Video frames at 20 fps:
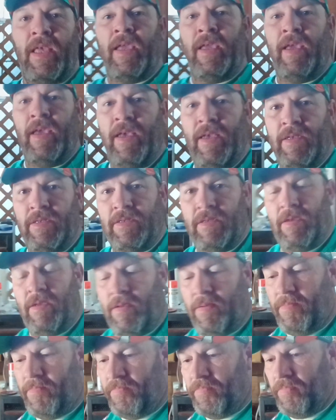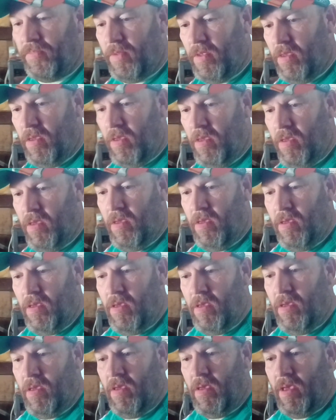thing is,
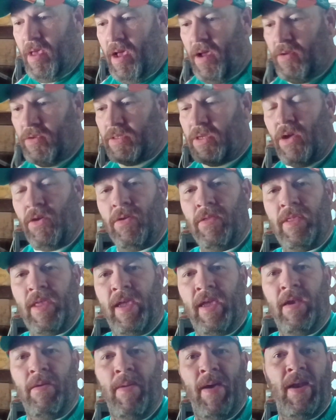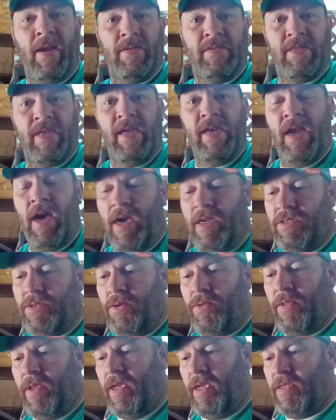I was thinking about a C-notch
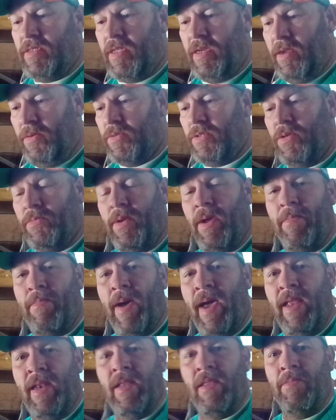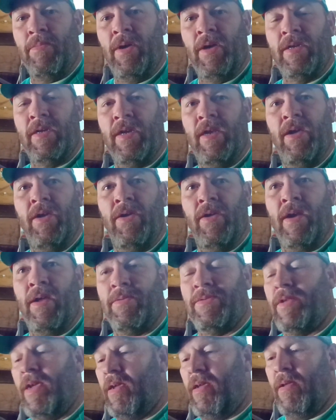on this, that it was going to be a pain in the butt to do, and I
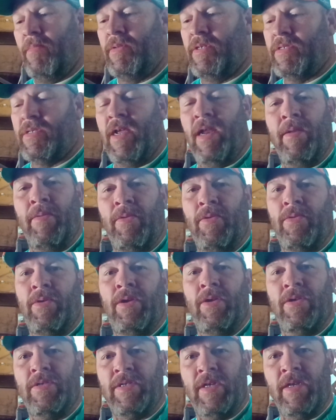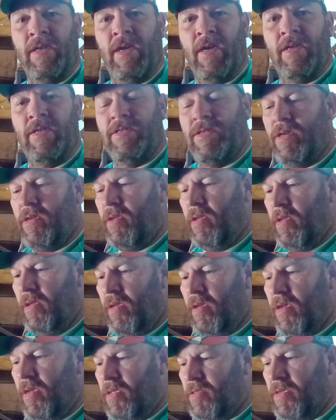was like, I'm just not even going to do a C-notch.
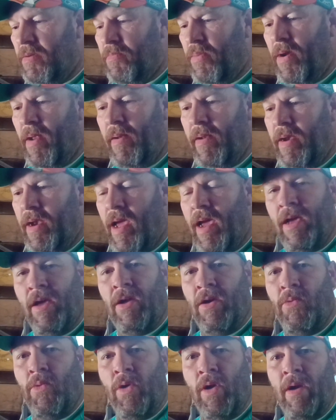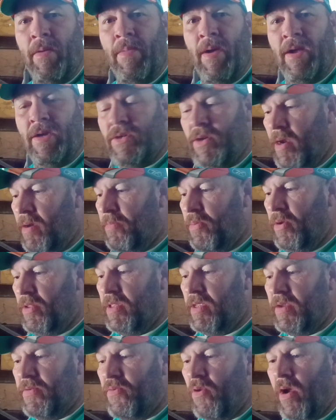Because I'm probably not going to worry about trying to put
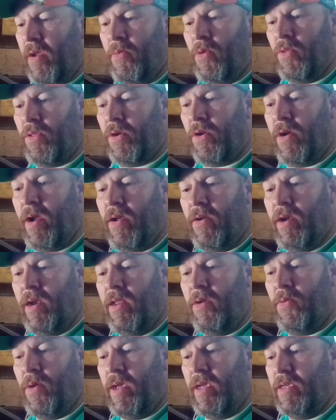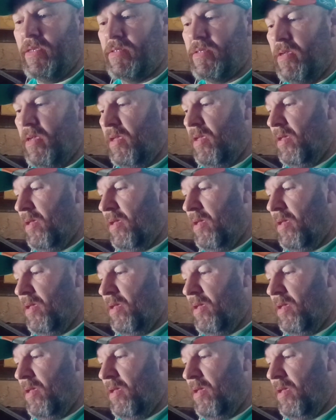this frame on the ground anyways,